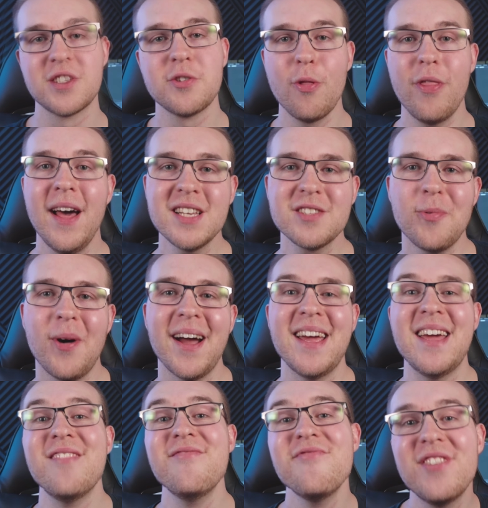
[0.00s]
So that's why
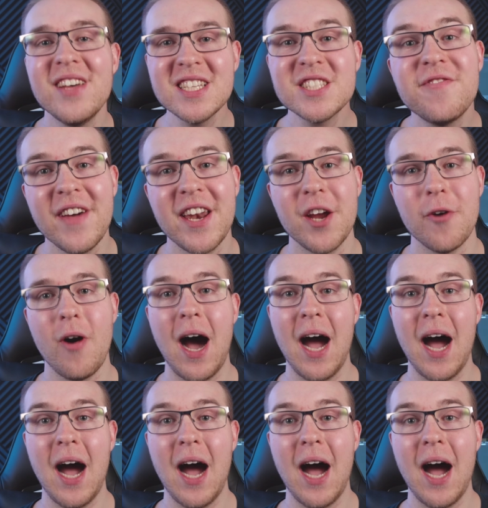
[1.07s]
in this video,